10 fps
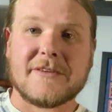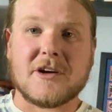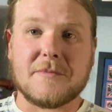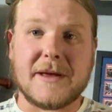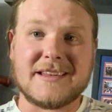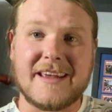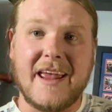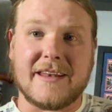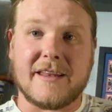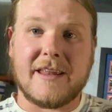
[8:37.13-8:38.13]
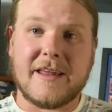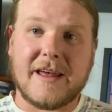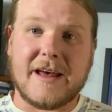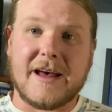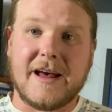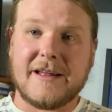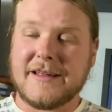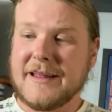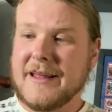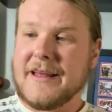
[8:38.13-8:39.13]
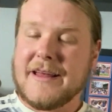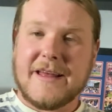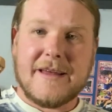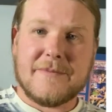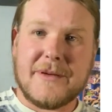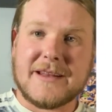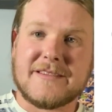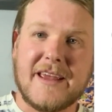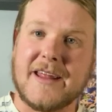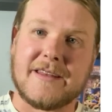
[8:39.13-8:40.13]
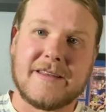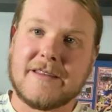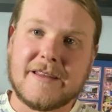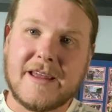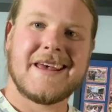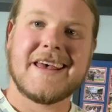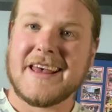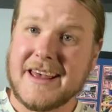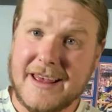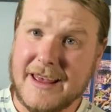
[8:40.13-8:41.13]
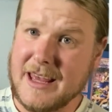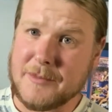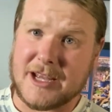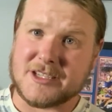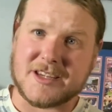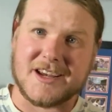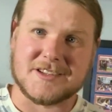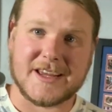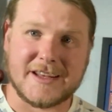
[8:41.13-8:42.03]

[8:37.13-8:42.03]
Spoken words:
got Ben 10. Ben 10. eBay just goes ahead